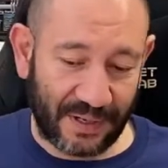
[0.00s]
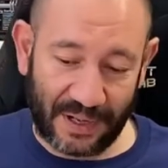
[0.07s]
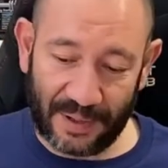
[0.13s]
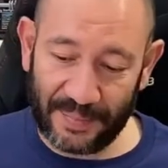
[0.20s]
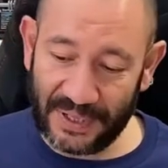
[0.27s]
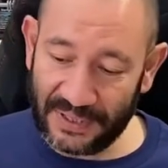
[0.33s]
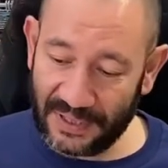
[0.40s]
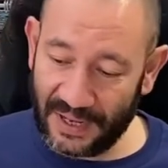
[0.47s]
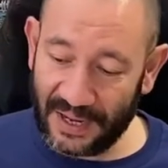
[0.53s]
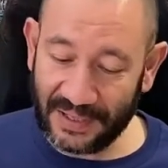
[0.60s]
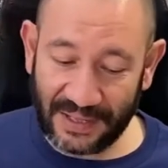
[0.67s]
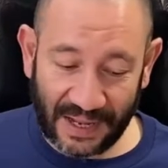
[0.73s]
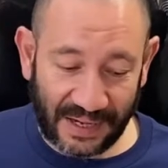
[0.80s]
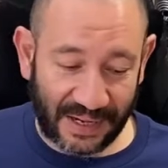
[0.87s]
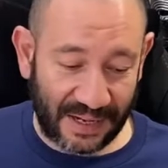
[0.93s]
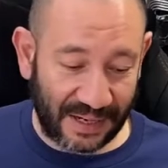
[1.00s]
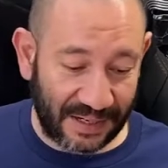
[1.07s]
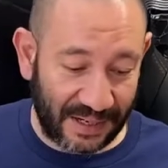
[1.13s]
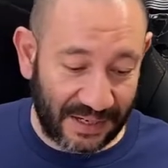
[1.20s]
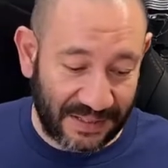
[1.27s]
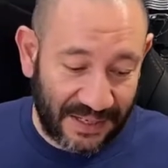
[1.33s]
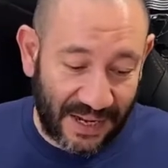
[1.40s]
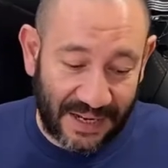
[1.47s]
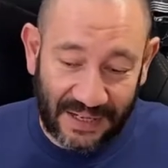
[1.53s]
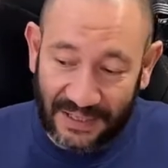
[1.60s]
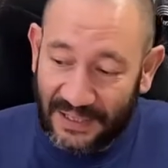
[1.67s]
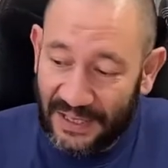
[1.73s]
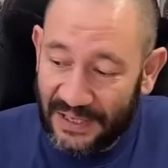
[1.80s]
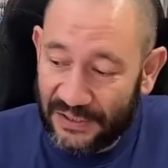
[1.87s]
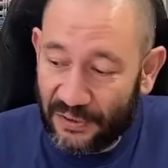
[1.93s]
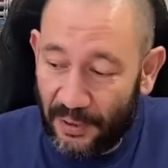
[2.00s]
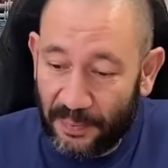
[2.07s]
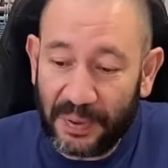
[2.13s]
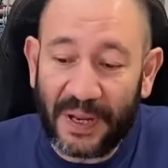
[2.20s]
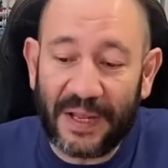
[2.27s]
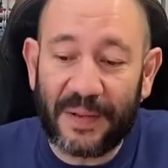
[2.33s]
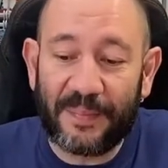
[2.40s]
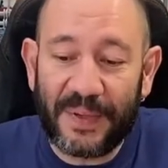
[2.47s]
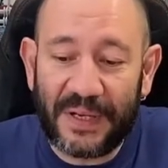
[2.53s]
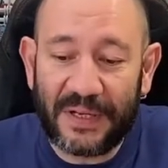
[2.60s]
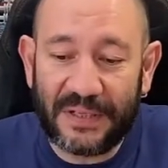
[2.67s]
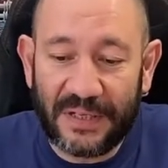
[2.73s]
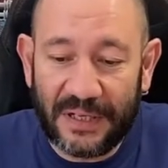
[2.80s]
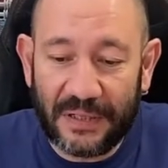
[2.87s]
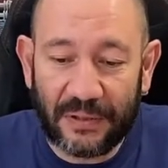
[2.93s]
I mean, again, it technically it's got playability.